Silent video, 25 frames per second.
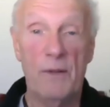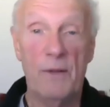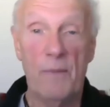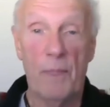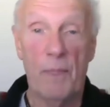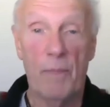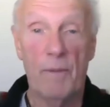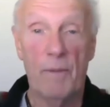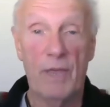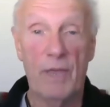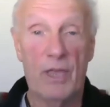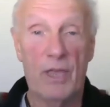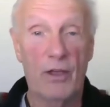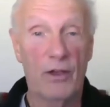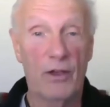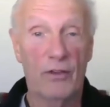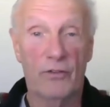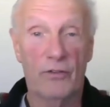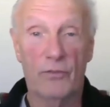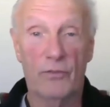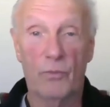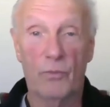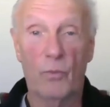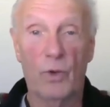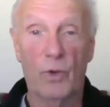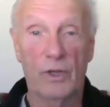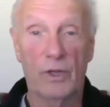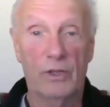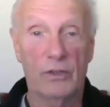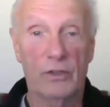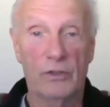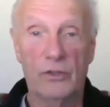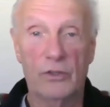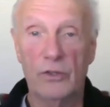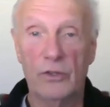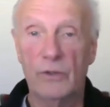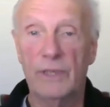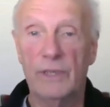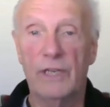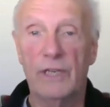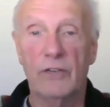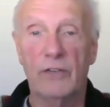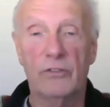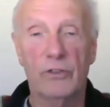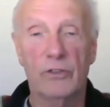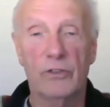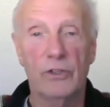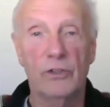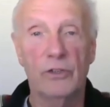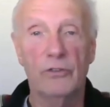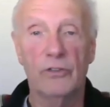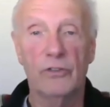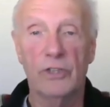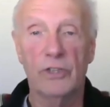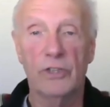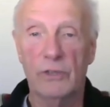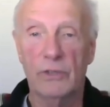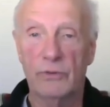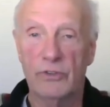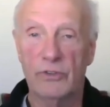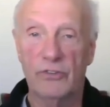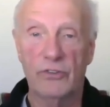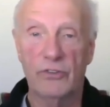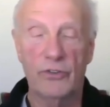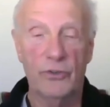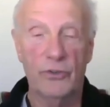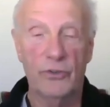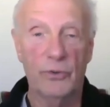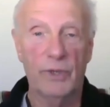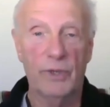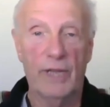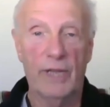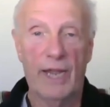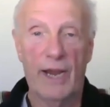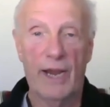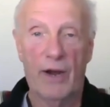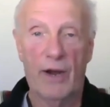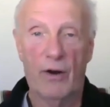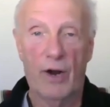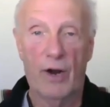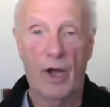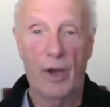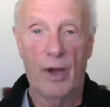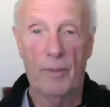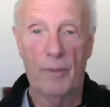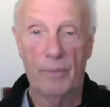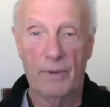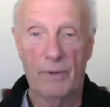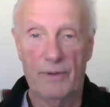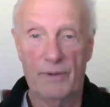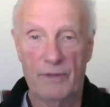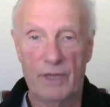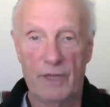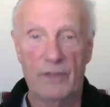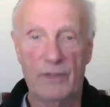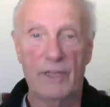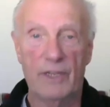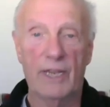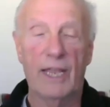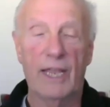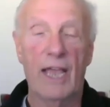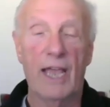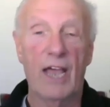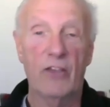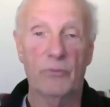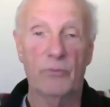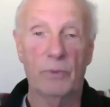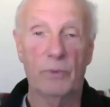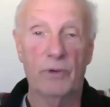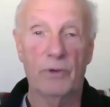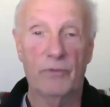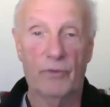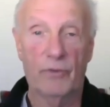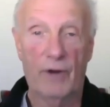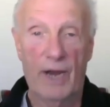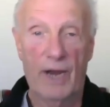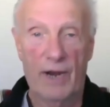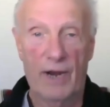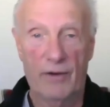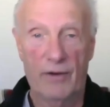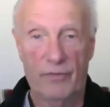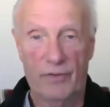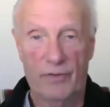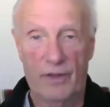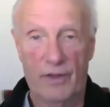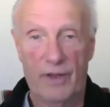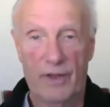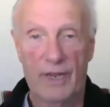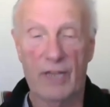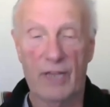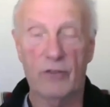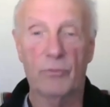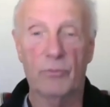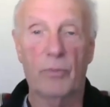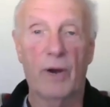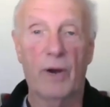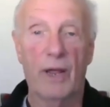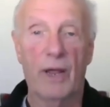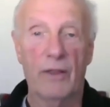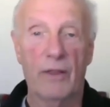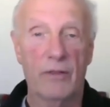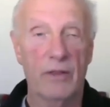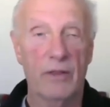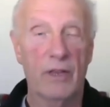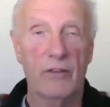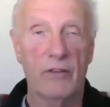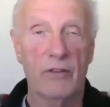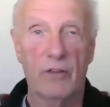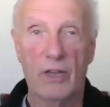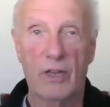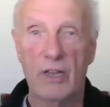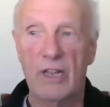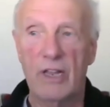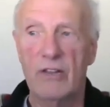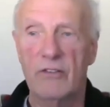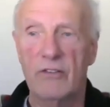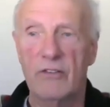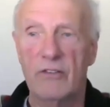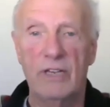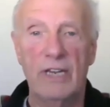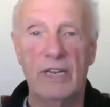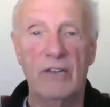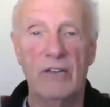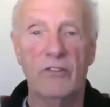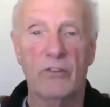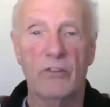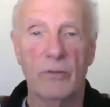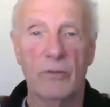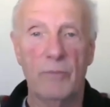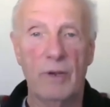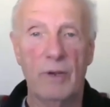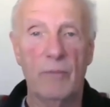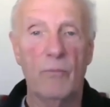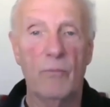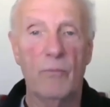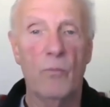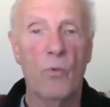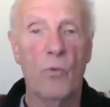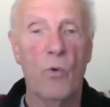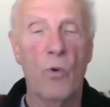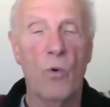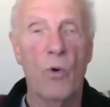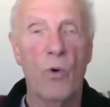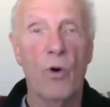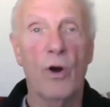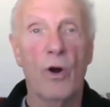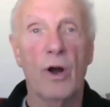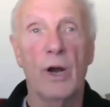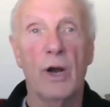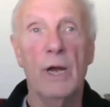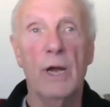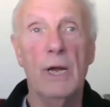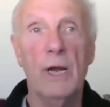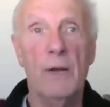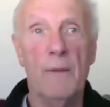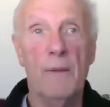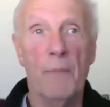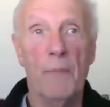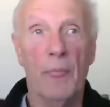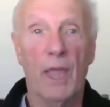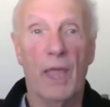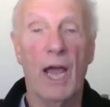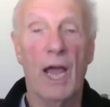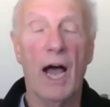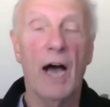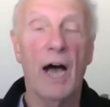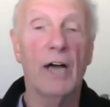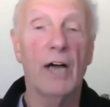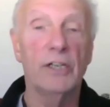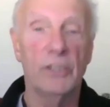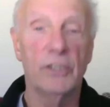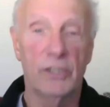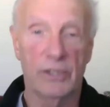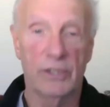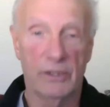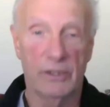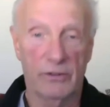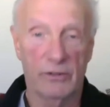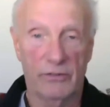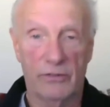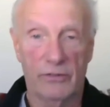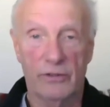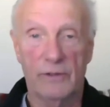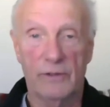Because what they're doing is they're using the residual air up, then they're gasping for air for the next breath. It needs to be more conscious.